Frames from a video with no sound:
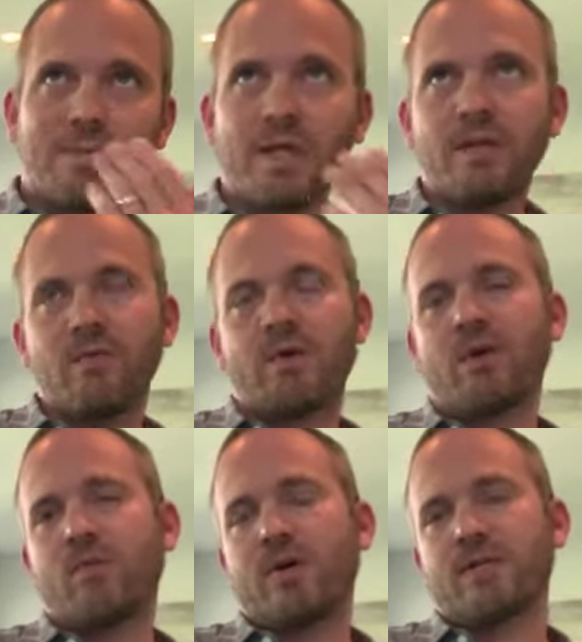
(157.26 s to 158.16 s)

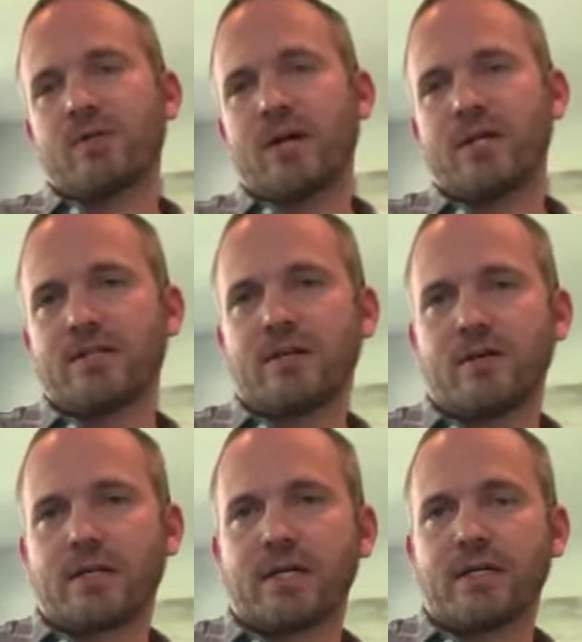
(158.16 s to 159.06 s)
really want to try to
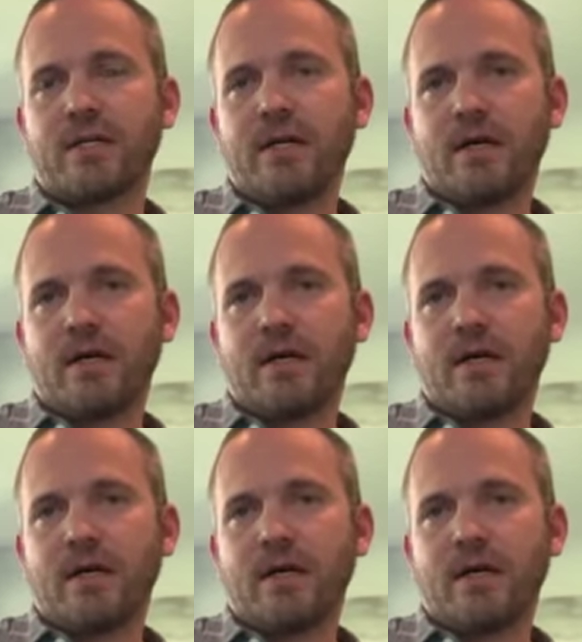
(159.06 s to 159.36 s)
target